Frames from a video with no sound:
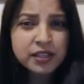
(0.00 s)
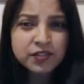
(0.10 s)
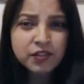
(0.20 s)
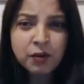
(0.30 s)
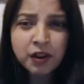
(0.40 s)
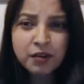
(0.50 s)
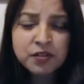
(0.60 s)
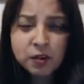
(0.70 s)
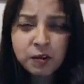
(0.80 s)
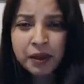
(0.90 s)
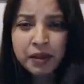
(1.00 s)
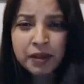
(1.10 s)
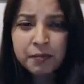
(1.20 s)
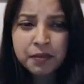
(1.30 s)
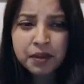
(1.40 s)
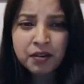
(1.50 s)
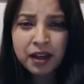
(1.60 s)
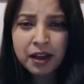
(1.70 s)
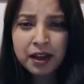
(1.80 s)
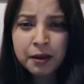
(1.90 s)
It comes from
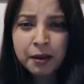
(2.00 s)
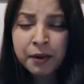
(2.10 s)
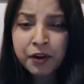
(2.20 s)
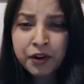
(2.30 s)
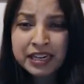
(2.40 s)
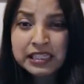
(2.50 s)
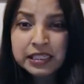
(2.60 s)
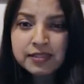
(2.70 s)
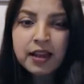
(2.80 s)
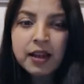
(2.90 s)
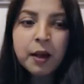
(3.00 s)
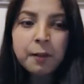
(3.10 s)
American Indians,